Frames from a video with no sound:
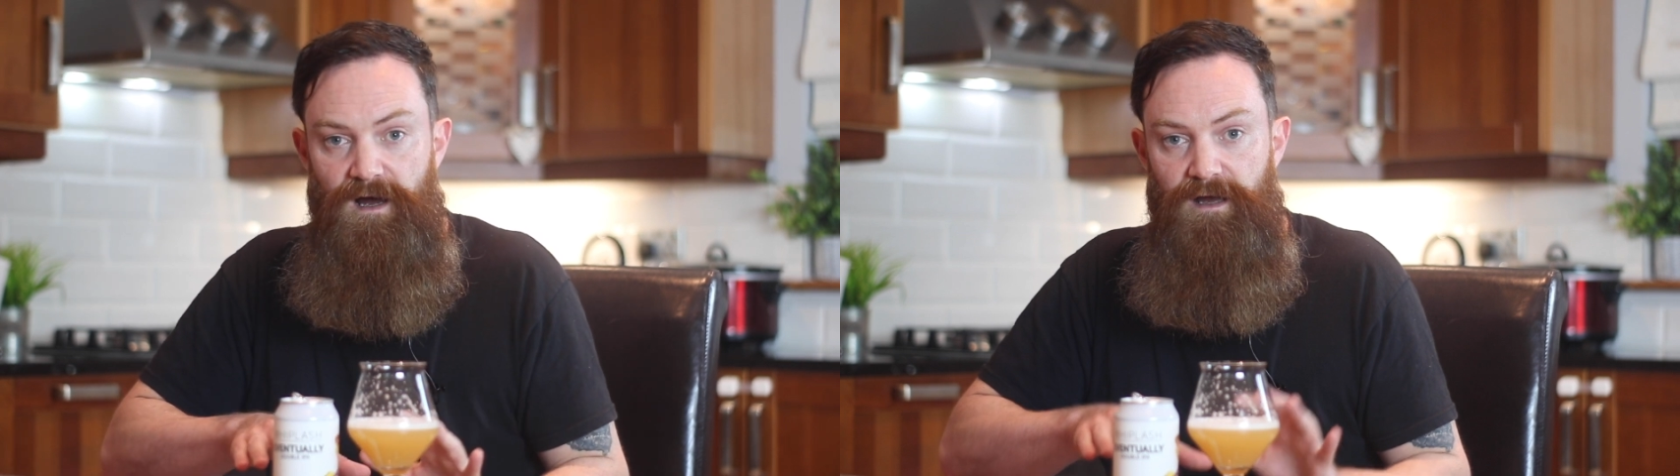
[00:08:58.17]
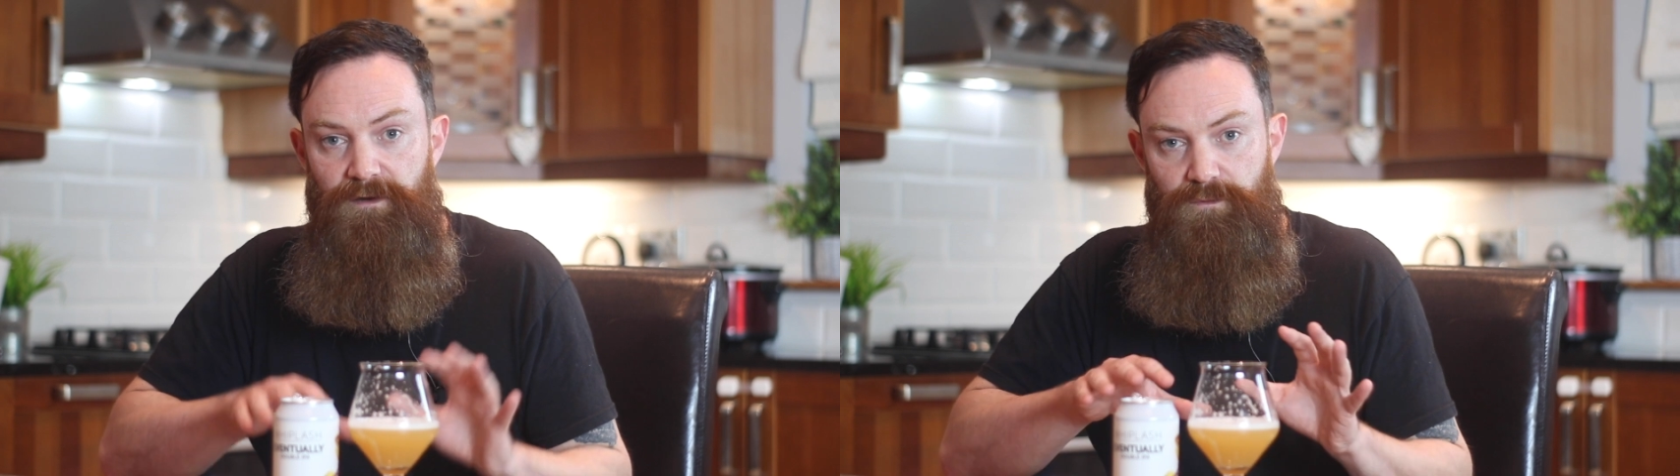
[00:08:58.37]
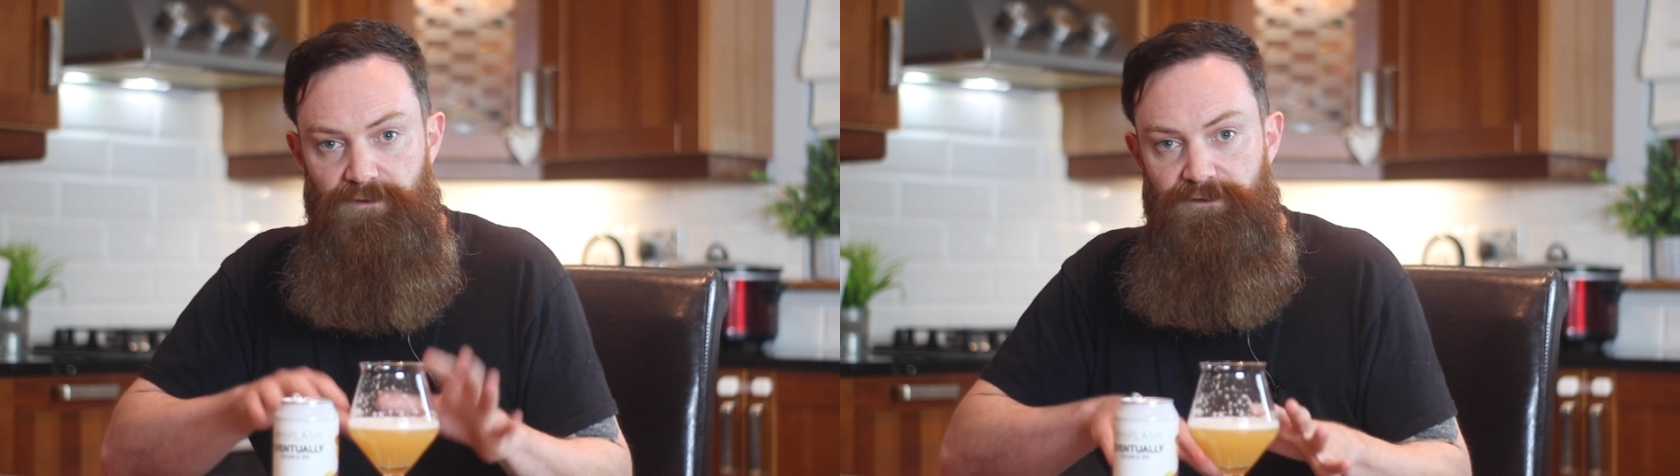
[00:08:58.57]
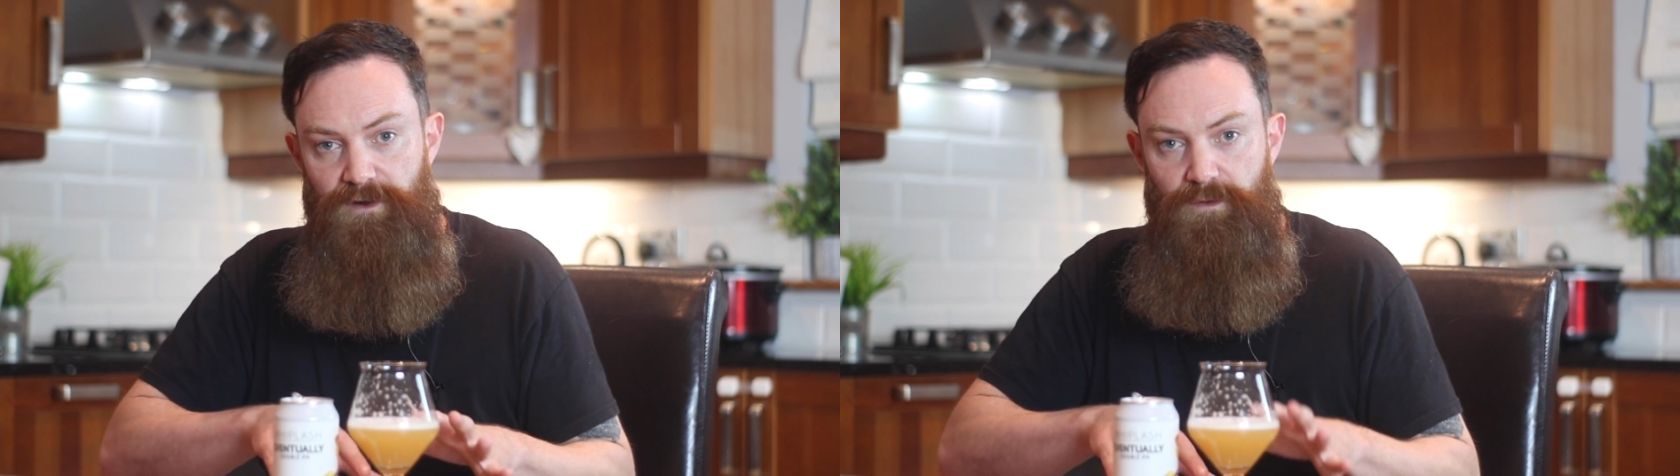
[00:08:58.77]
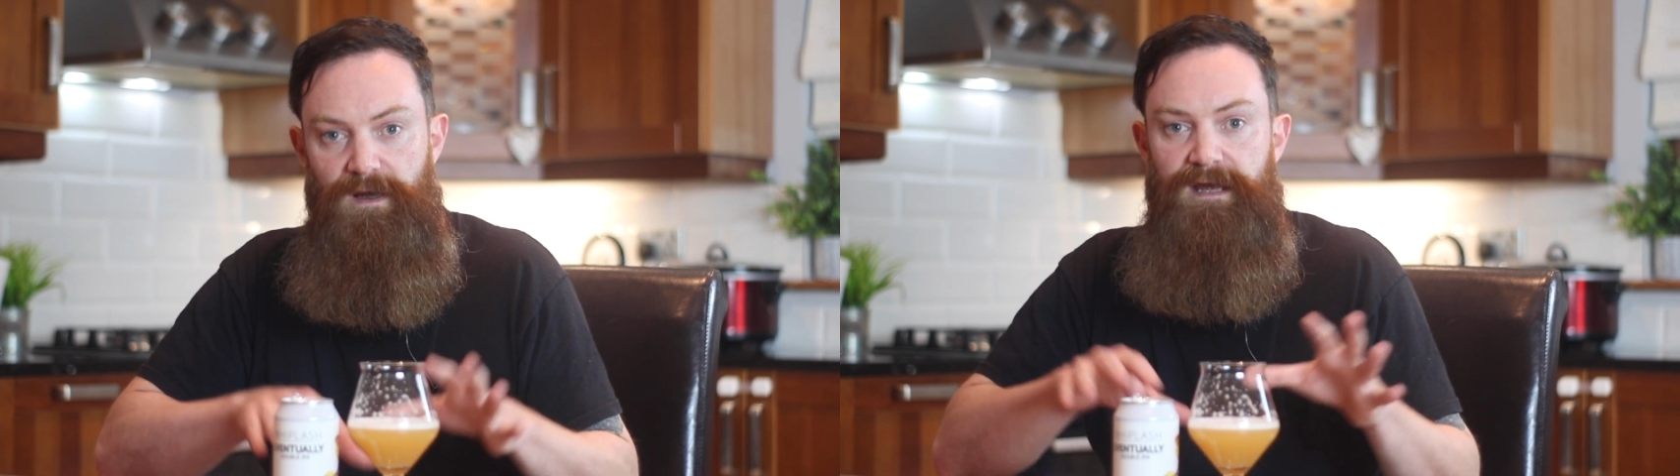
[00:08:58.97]
I
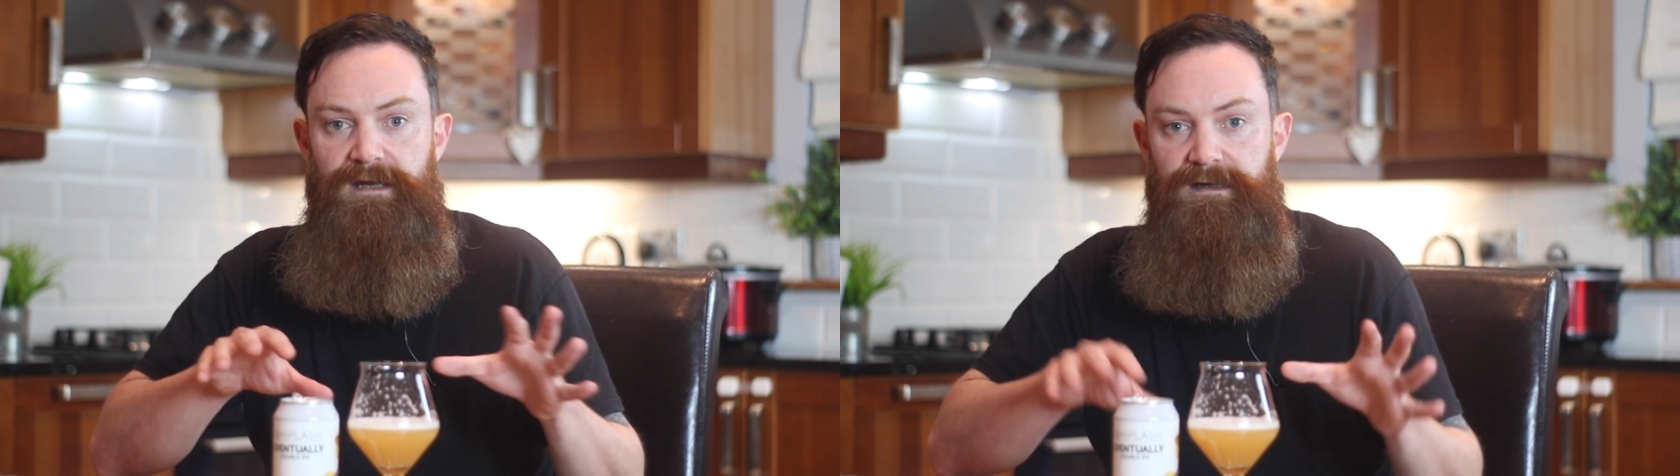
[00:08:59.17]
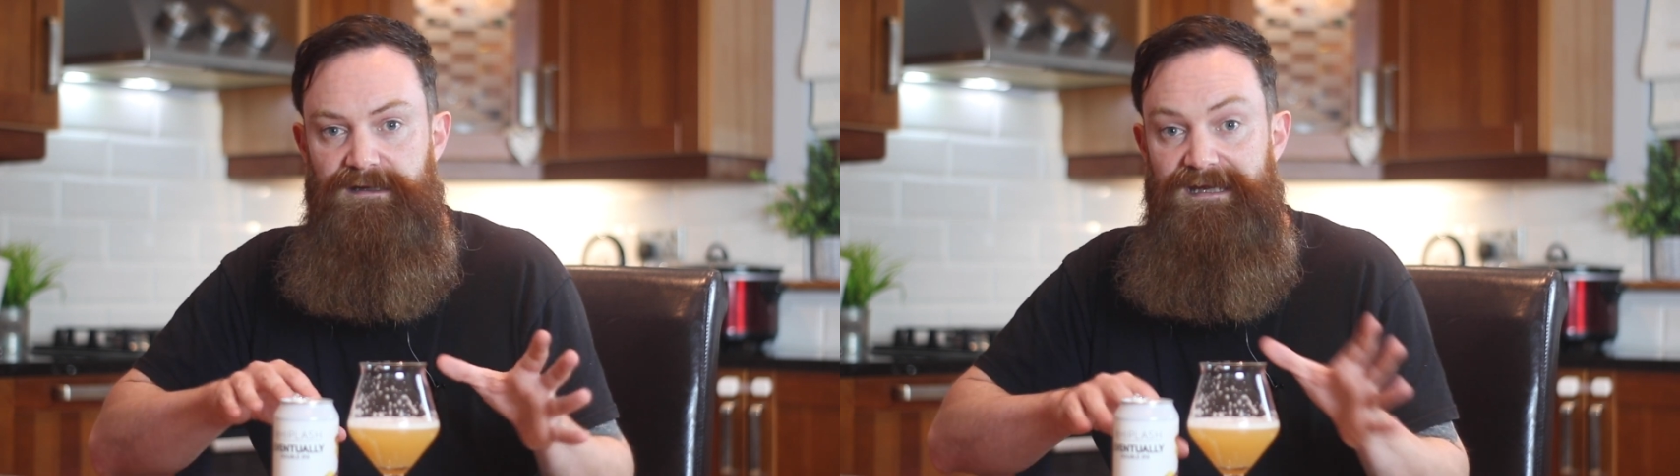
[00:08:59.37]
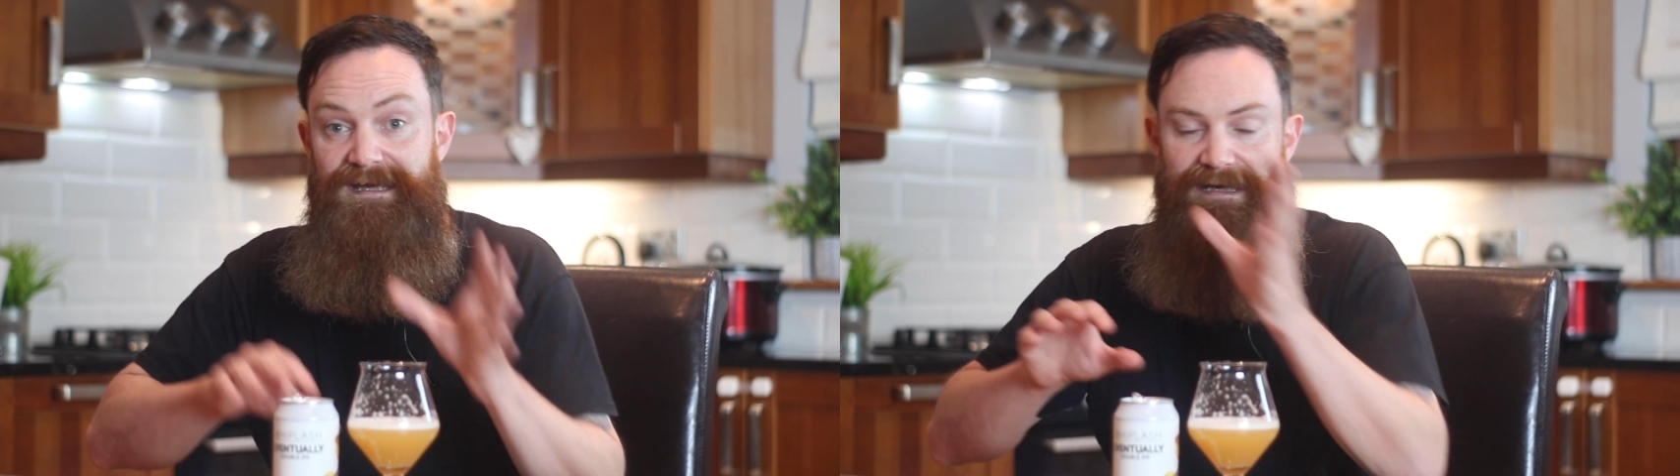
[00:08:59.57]
review in the